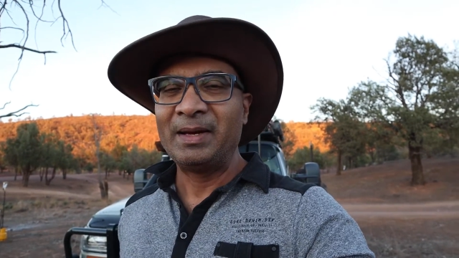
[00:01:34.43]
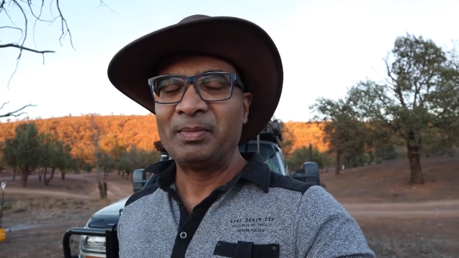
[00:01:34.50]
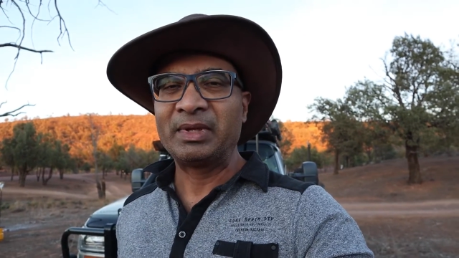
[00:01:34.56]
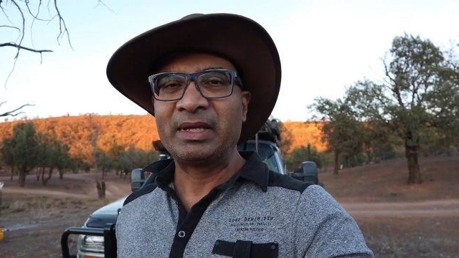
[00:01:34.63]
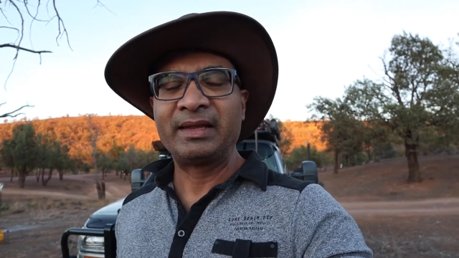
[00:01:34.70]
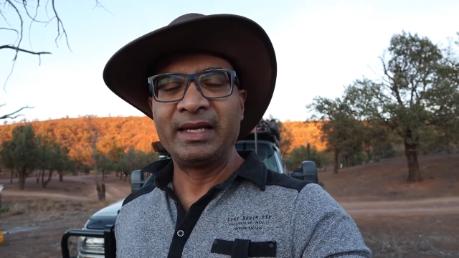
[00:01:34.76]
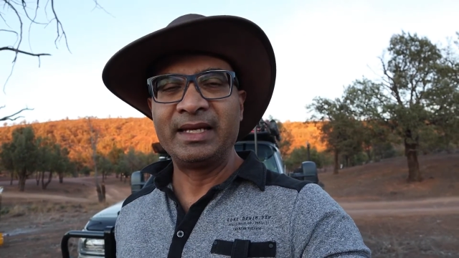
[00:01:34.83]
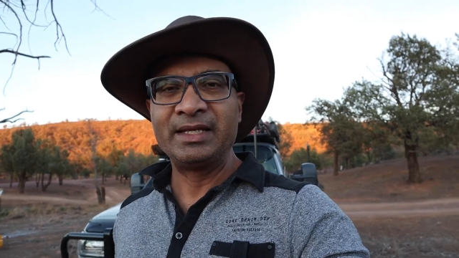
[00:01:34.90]
but
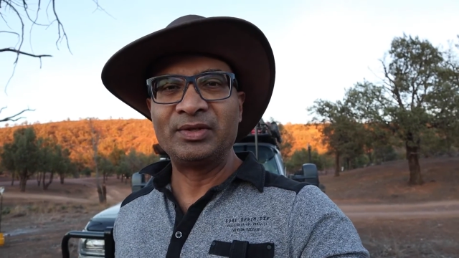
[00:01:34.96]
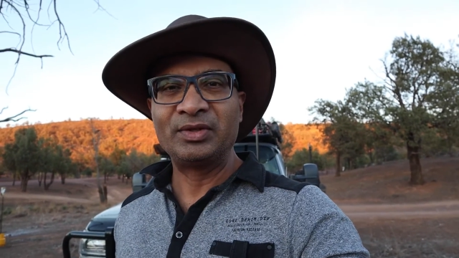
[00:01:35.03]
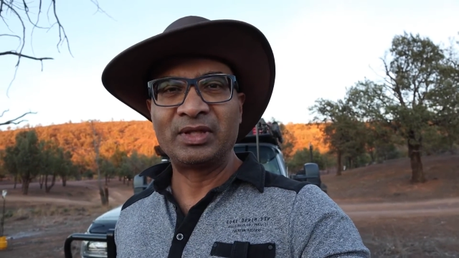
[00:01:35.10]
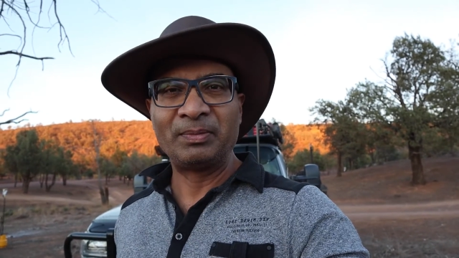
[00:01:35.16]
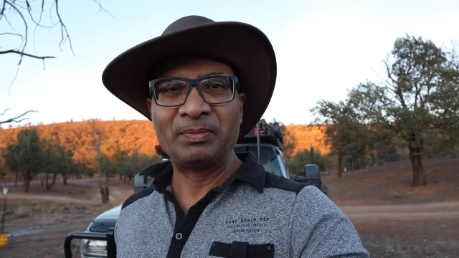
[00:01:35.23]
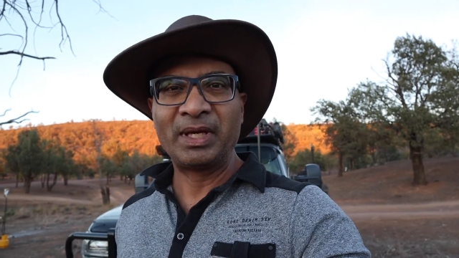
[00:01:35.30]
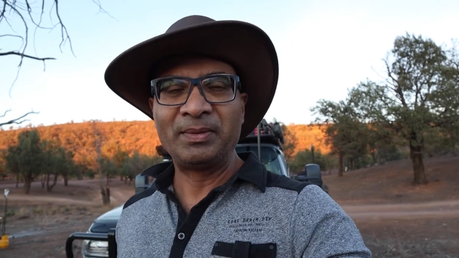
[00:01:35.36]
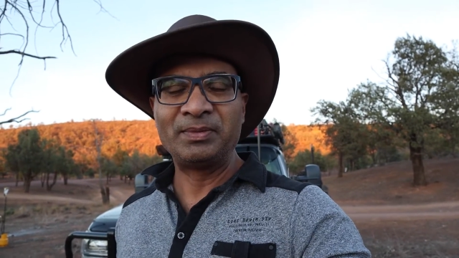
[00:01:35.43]
the thing is you
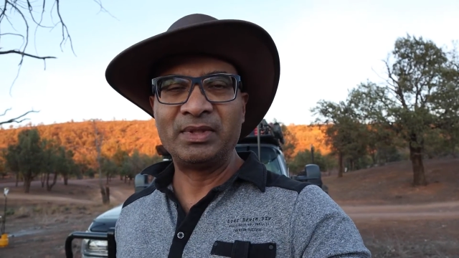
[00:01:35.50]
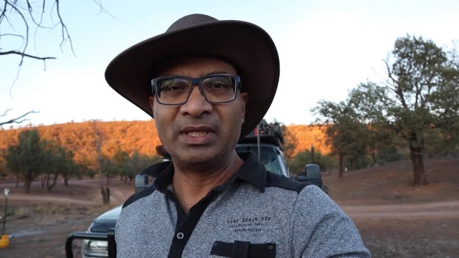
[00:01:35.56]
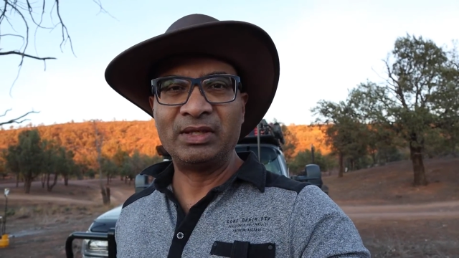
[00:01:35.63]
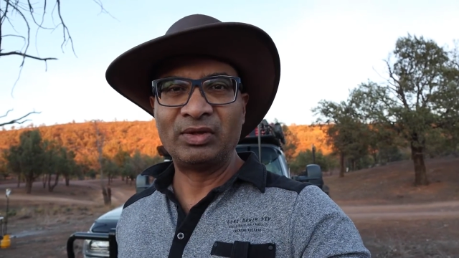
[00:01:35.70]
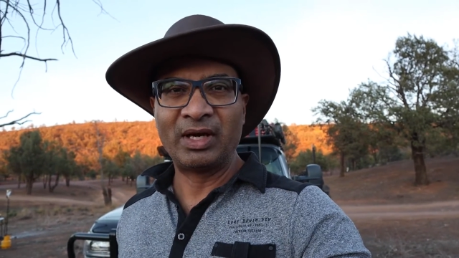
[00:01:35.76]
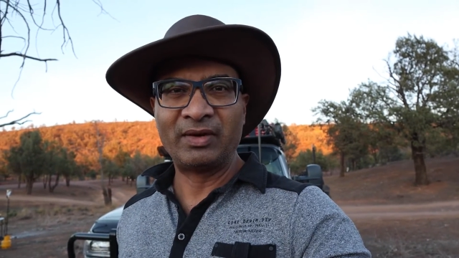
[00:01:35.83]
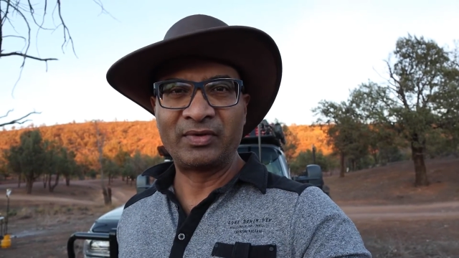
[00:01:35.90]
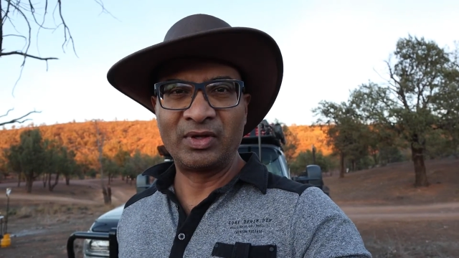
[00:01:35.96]
sometimes
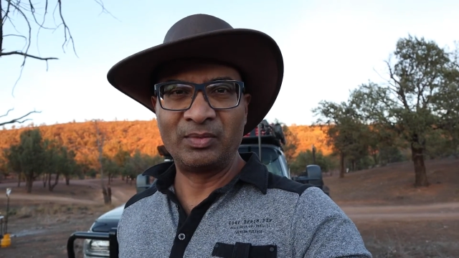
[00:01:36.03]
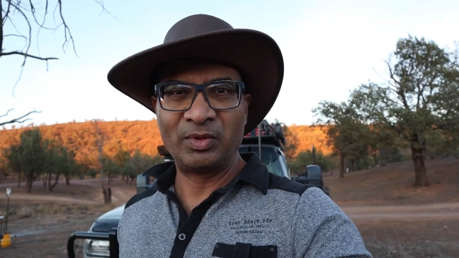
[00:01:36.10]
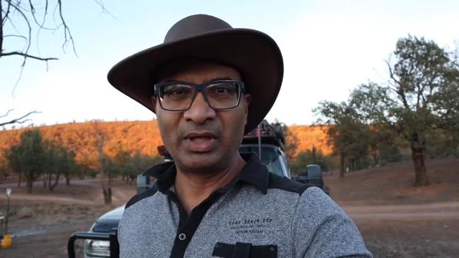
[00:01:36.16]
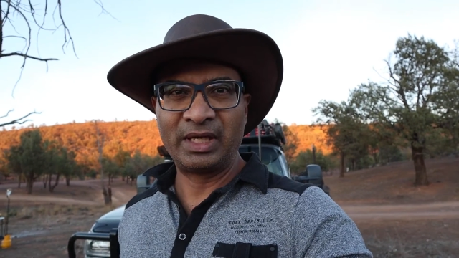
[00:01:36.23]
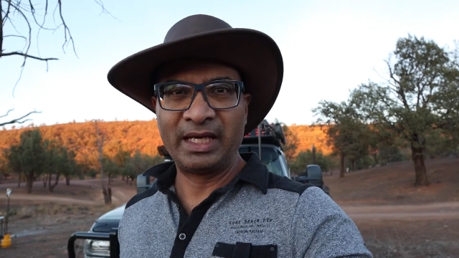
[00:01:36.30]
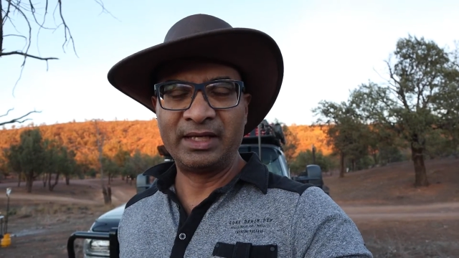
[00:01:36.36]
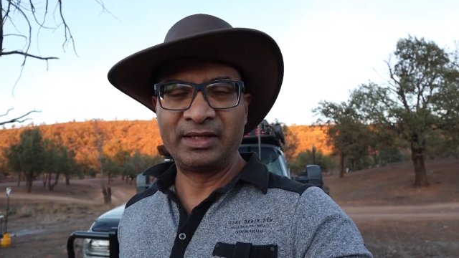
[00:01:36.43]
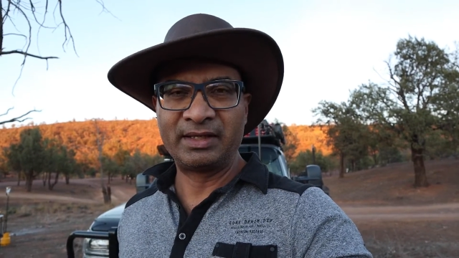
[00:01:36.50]
need to have
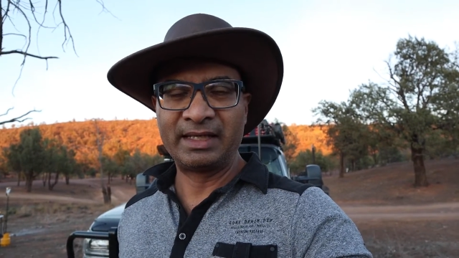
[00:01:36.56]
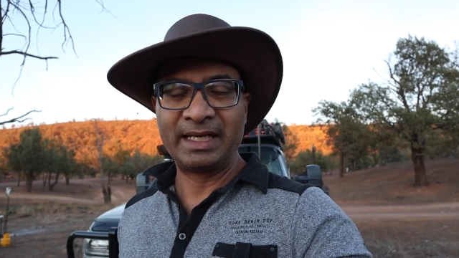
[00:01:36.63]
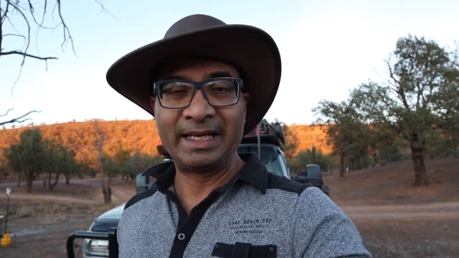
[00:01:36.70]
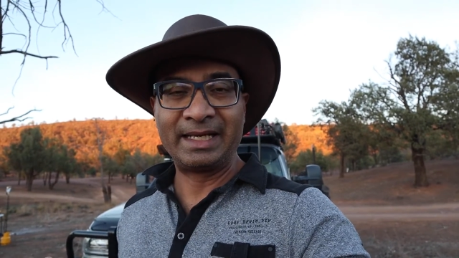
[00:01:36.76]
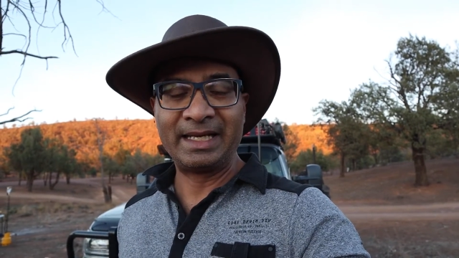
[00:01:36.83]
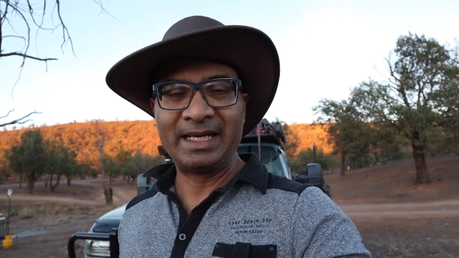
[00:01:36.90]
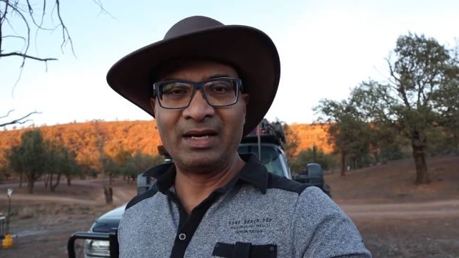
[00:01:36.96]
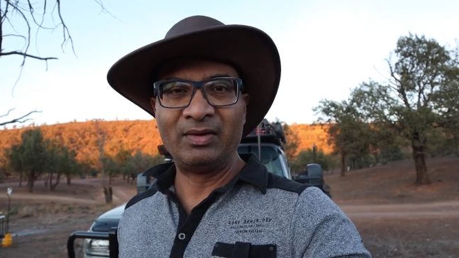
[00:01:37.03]
communication
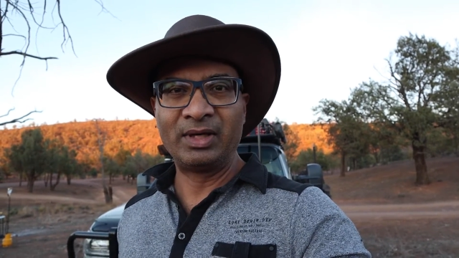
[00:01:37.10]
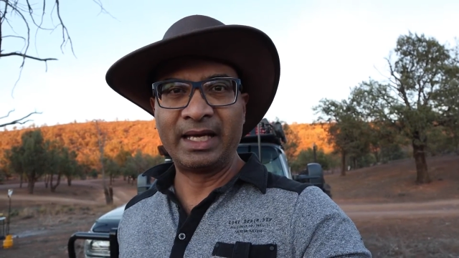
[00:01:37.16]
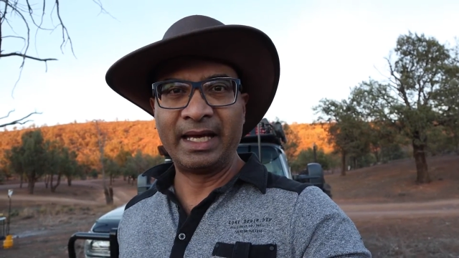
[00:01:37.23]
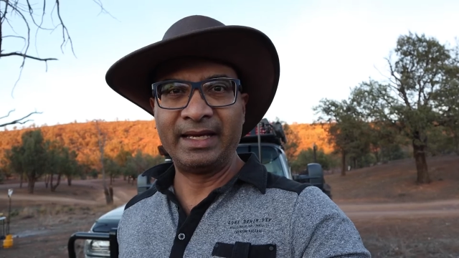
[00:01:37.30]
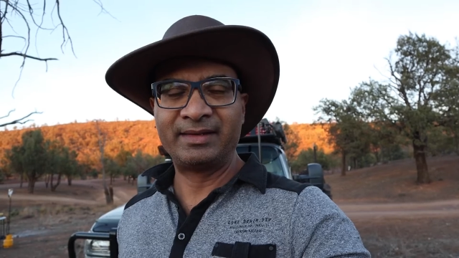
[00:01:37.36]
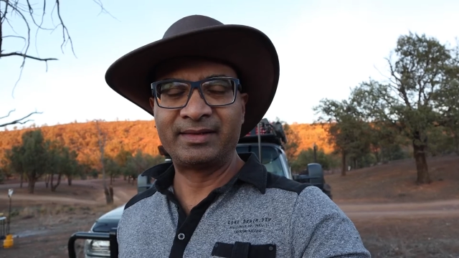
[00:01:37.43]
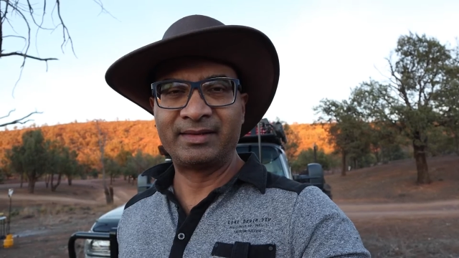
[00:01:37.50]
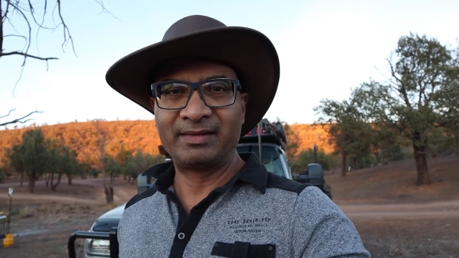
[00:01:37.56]
like in our
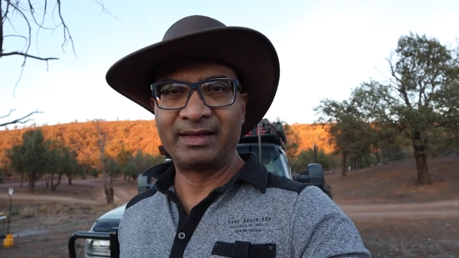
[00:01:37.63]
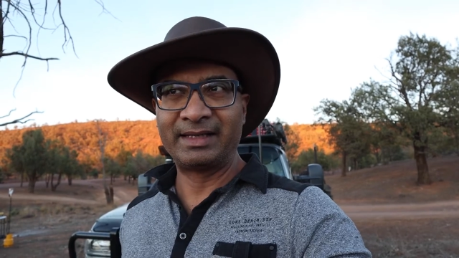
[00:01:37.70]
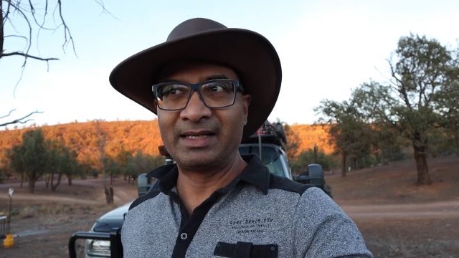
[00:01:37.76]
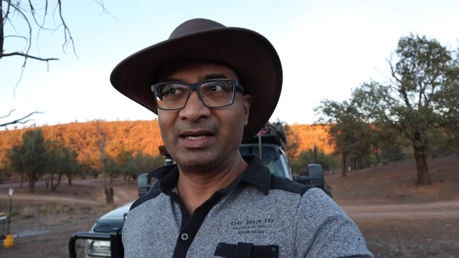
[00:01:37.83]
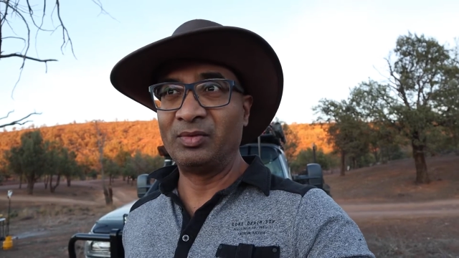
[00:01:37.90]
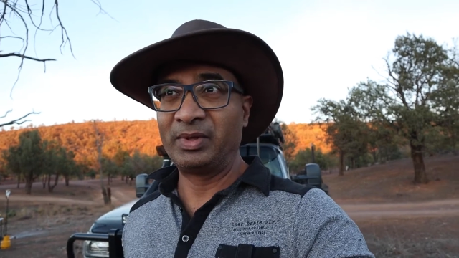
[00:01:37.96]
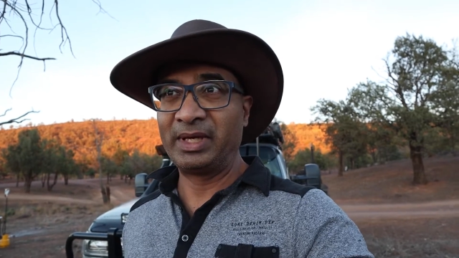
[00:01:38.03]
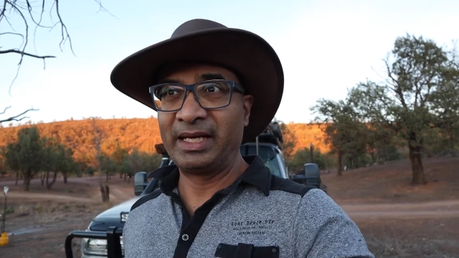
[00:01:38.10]
case right
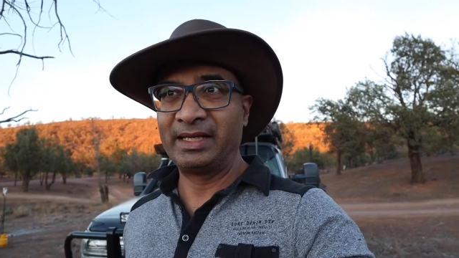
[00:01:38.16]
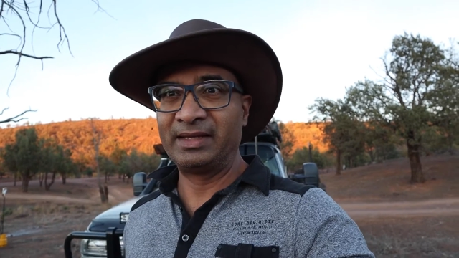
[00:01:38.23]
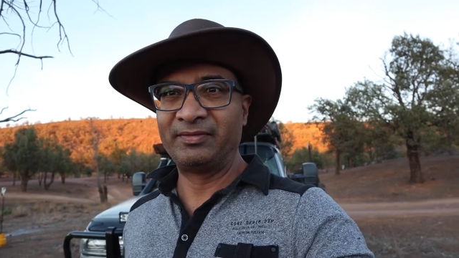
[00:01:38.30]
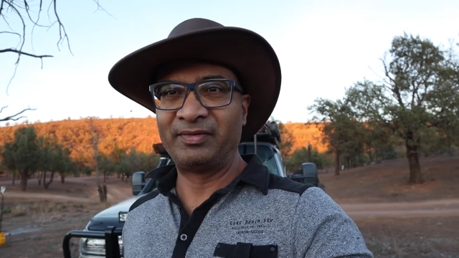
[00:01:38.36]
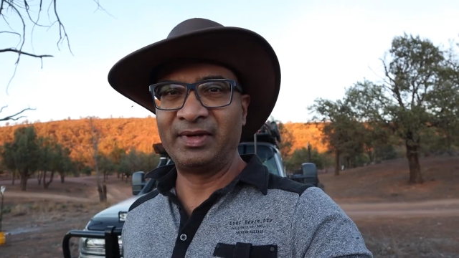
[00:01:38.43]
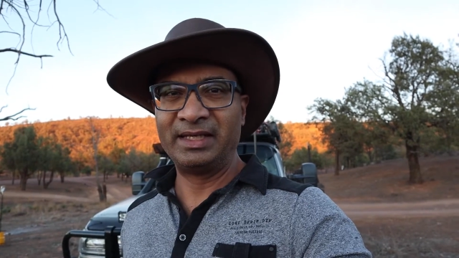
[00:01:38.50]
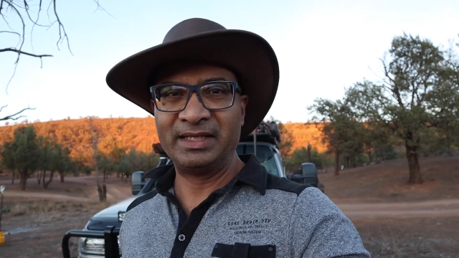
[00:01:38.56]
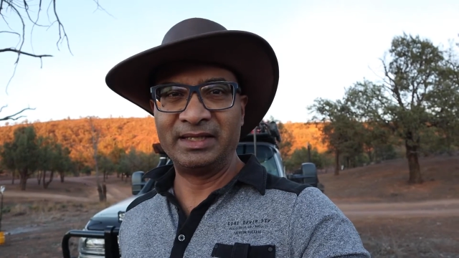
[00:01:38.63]
now we are in the
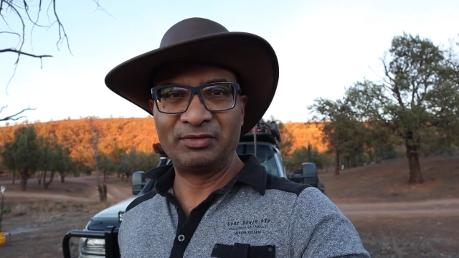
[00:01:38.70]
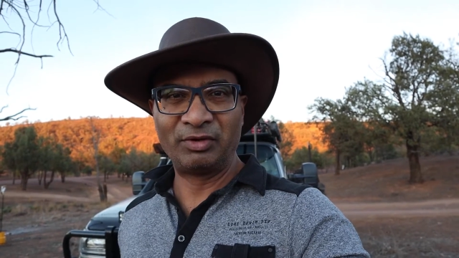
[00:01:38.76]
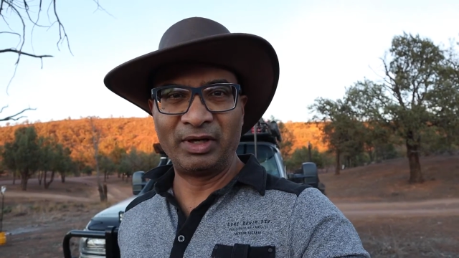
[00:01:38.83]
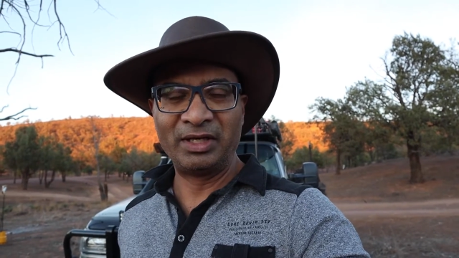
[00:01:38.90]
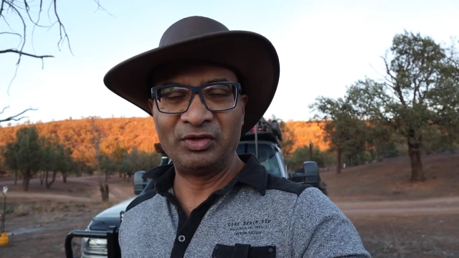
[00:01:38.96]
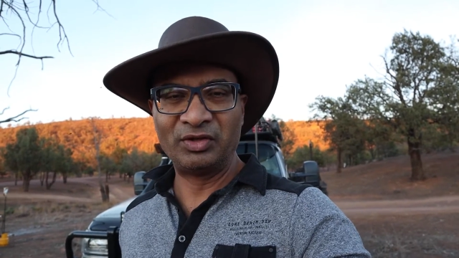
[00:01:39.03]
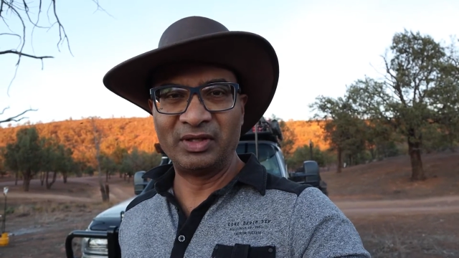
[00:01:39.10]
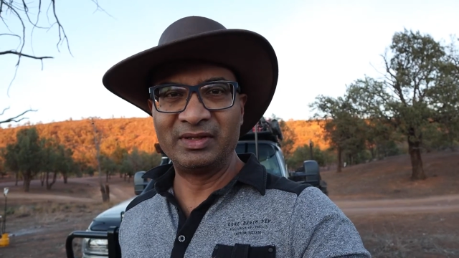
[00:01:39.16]
flinders
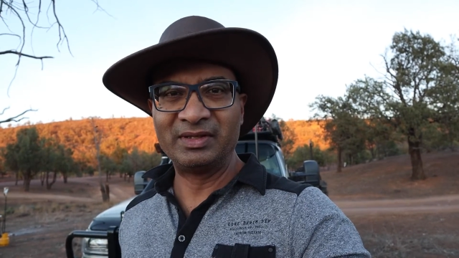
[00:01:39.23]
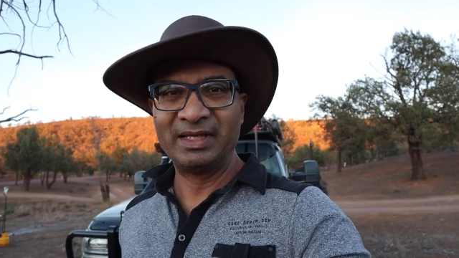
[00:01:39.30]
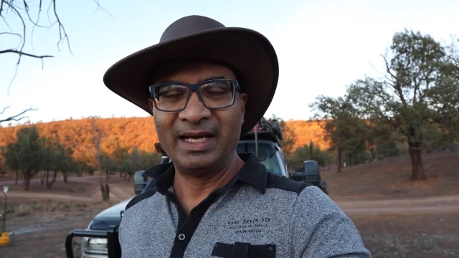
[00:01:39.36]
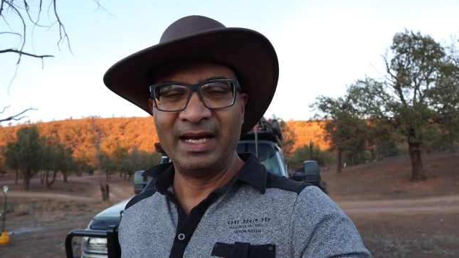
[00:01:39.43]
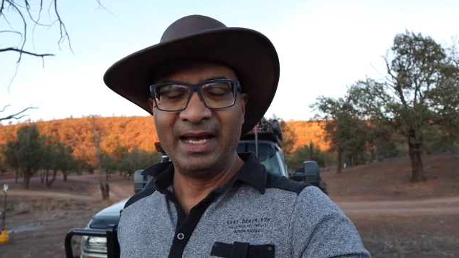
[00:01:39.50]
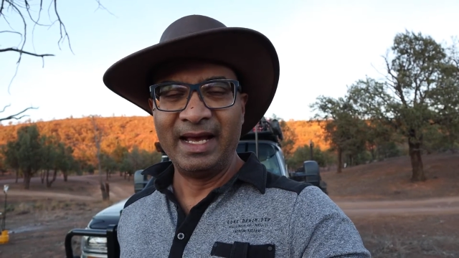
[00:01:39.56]
ranges